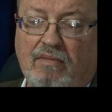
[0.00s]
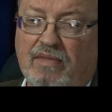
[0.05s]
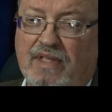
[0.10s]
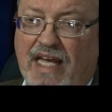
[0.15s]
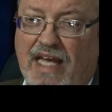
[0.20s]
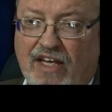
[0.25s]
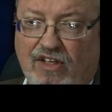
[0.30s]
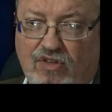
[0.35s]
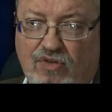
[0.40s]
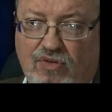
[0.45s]

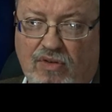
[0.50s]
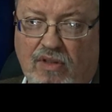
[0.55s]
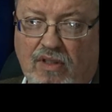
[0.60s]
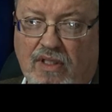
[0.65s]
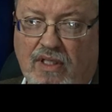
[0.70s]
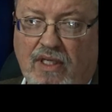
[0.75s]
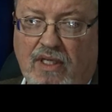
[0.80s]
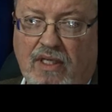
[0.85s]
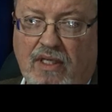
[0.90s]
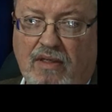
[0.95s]

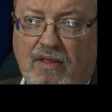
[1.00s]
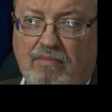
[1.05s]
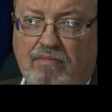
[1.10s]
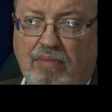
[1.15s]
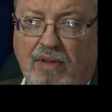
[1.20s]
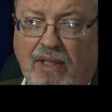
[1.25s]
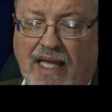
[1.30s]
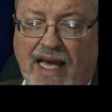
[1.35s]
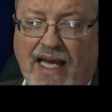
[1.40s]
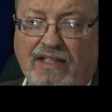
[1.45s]
naturally
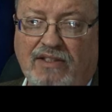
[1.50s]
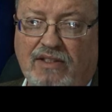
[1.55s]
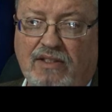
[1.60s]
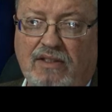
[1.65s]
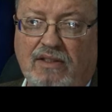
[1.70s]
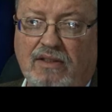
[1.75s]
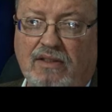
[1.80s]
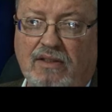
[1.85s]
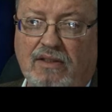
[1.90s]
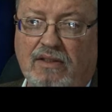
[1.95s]

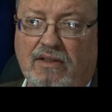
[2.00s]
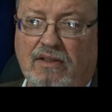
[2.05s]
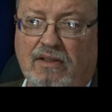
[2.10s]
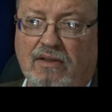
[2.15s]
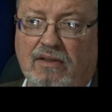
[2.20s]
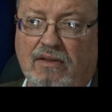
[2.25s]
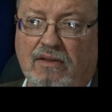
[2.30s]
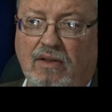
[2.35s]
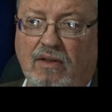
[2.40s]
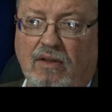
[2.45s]

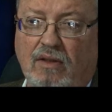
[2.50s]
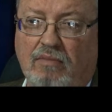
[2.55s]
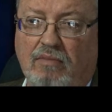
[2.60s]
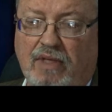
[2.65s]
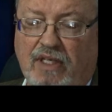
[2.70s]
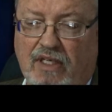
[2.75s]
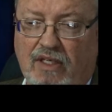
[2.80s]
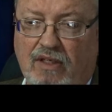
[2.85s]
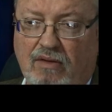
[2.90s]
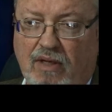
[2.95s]
blasted
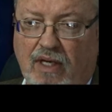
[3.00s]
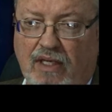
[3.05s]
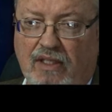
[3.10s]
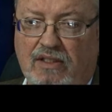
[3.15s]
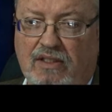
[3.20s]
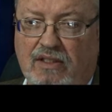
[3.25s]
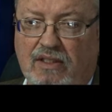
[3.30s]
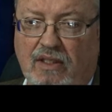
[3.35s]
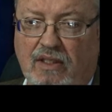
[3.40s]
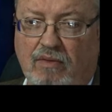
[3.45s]

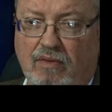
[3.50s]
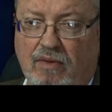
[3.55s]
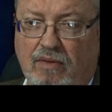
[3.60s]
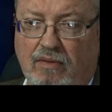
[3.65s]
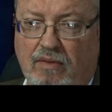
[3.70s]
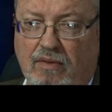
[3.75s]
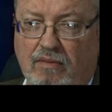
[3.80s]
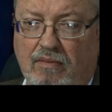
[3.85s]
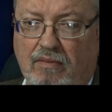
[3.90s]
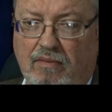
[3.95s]
meteorites that
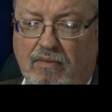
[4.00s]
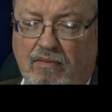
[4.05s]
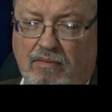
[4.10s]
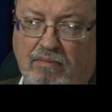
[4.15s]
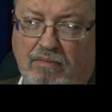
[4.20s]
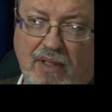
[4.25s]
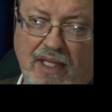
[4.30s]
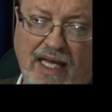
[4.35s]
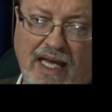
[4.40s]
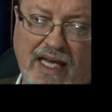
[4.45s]
were
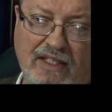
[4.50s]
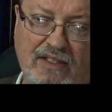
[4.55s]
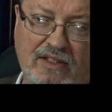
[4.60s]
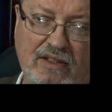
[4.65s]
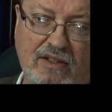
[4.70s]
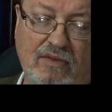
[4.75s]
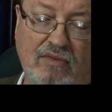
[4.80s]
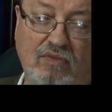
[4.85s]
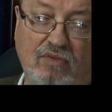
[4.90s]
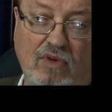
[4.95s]

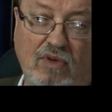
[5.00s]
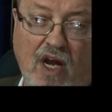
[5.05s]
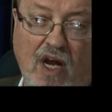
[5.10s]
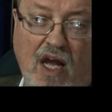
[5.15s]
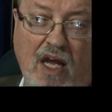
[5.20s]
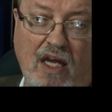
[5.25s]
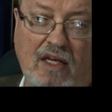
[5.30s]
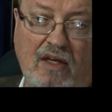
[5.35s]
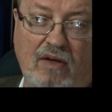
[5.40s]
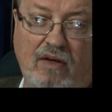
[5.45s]
blasted
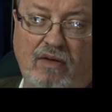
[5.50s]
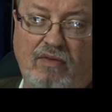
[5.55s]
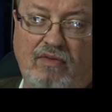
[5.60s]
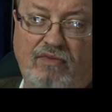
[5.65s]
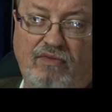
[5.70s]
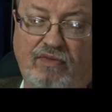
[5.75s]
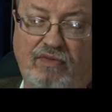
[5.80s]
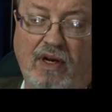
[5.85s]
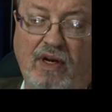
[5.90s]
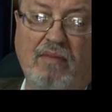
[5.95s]
rock
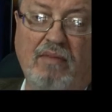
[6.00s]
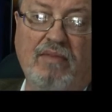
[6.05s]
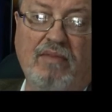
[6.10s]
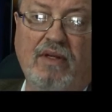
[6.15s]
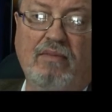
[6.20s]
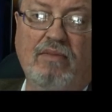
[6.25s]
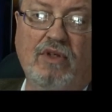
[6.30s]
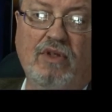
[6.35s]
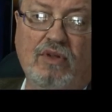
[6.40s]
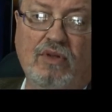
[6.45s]
from
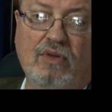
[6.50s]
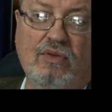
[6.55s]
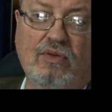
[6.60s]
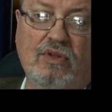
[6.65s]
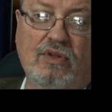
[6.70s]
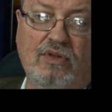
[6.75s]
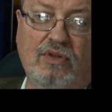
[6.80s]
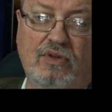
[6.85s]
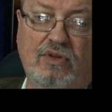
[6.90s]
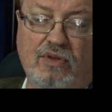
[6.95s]
the
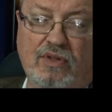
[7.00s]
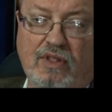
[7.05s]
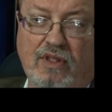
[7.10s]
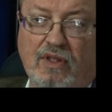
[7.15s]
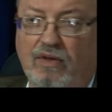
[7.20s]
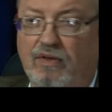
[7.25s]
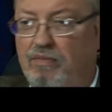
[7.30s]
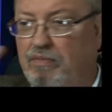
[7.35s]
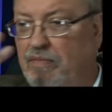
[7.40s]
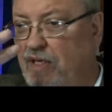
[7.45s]
moon to the
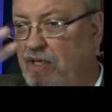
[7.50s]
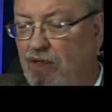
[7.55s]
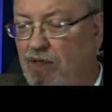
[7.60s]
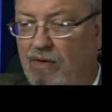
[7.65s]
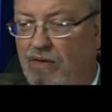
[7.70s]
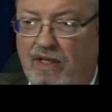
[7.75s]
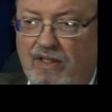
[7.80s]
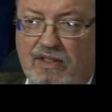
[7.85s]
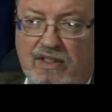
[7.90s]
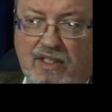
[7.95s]
Earth.
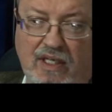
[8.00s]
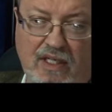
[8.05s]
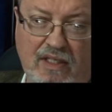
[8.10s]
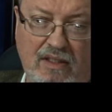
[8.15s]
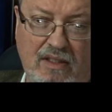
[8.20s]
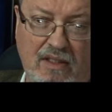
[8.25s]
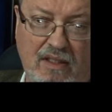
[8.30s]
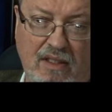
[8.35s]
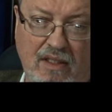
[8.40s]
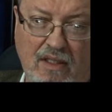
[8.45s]
Meteorites
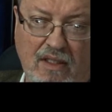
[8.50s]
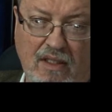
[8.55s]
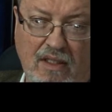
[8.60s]
hit